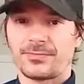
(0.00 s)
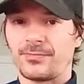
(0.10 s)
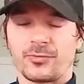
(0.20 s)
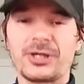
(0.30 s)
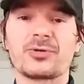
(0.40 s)

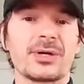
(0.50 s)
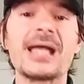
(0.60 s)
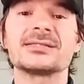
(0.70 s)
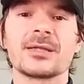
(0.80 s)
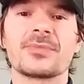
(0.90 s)

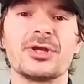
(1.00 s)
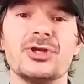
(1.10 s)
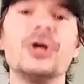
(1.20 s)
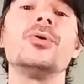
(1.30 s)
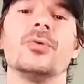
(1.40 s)
recreate something
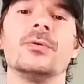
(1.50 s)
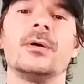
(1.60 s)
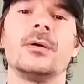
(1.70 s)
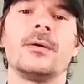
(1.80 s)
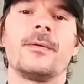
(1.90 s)
new
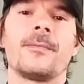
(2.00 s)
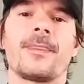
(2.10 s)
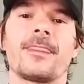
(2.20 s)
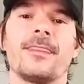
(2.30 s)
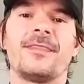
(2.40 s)

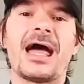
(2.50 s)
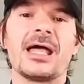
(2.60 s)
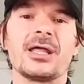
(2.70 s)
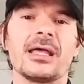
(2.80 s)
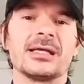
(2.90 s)

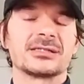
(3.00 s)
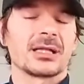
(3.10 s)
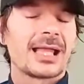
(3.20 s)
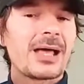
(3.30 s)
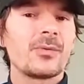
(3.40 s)
that is
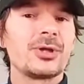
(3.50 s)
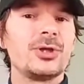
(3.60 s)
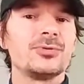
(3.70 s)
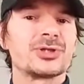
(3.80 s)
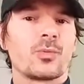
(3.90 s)
allowing
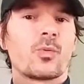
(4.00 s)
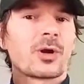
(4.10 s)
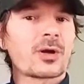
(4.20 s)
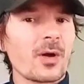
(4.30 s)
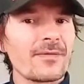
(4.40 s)
you to
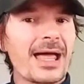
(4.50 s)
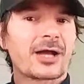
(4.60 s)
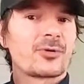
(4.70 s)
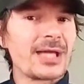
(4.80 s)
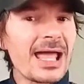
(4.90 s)
work on that
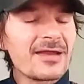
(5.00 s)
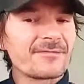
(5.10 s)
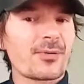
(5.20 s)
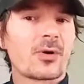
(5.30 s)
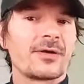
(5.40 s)

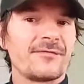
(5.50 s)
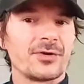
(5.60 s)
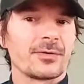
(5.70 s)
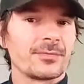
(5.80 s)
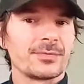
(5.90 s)
creative part of
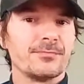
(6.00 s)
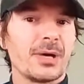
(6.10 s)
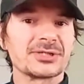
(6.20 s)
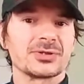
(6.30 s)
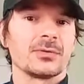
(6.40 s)
your
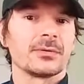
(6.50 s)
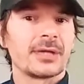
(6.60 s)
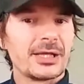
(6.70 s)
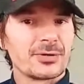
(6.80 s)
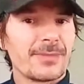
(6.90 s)
muscle
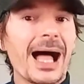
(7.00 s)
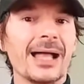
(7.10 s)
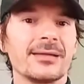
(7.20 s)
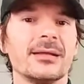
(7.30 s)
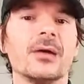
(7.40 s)
in your
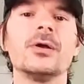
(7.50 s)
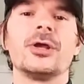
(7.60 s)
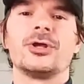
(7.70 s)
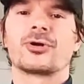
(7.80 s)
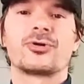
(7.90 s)
mind,
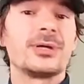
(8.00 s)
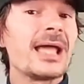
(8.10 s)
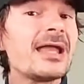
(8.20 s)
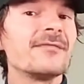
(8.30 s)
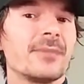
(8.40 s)
your
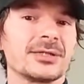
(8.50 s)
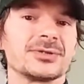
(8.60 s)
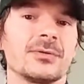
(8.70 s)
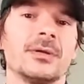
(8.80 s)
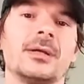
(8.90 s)
creative
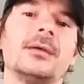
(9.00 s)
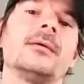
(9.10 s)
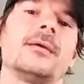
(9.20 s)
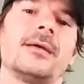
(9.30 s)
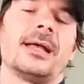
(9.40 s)
muscle.
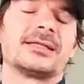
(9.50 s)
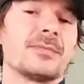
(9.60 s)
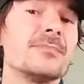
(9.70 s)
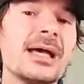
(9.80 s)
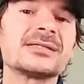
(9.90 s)
It's
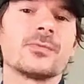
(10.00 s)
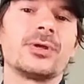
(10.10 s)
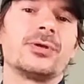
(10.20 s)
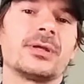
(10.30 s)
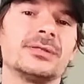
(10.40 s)
amazing
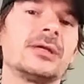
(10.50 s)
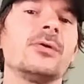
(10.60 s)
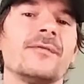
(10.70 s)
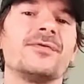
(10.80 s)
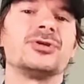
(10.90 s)
what you can
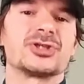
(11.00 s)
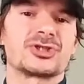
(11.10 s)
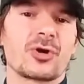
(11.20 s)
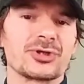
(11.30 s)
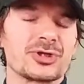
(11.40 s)
do if you just
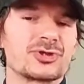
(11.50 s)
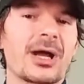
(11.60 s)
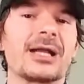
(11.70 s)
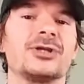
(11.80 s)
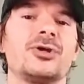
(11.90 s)
start to
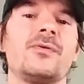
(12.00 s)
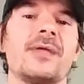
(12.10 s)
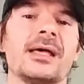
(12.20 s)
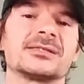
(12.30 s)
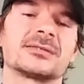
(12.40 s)
try to do
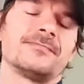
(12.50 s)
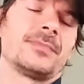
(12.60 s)
this,